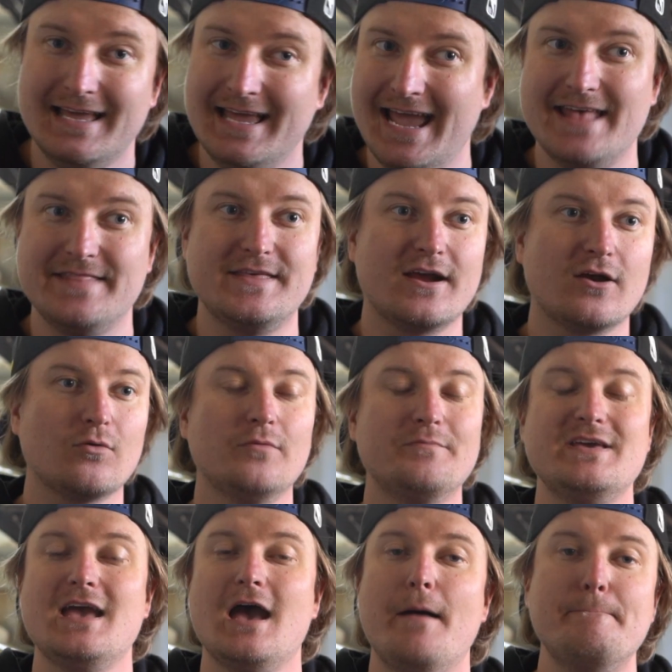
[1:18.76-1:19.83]
and there will
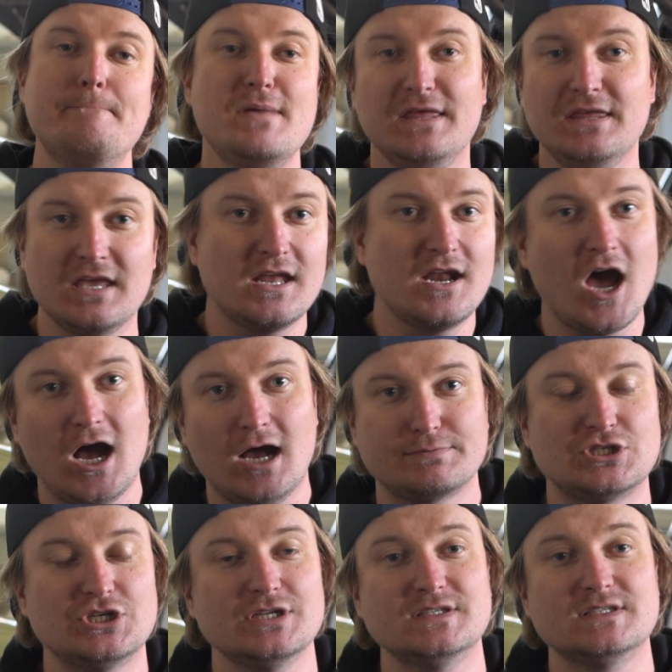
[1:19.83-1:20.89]
be a million
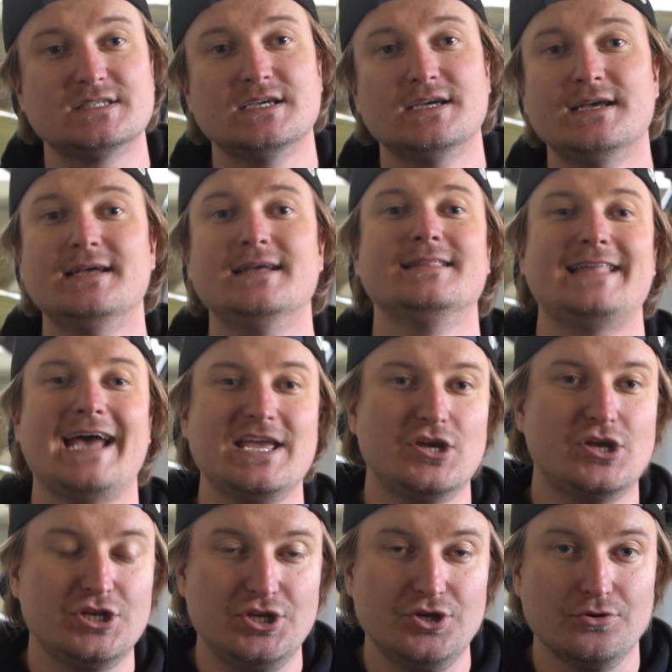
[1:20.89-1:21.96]
options that you
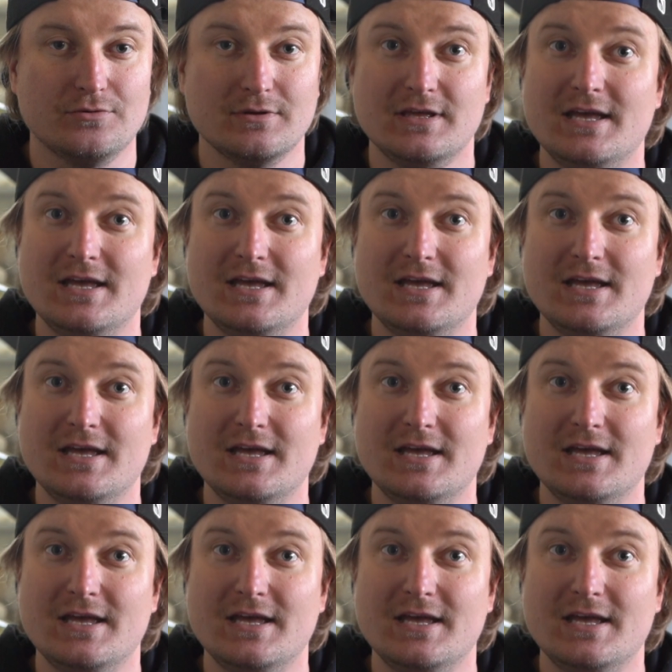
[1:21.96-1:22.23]
could do.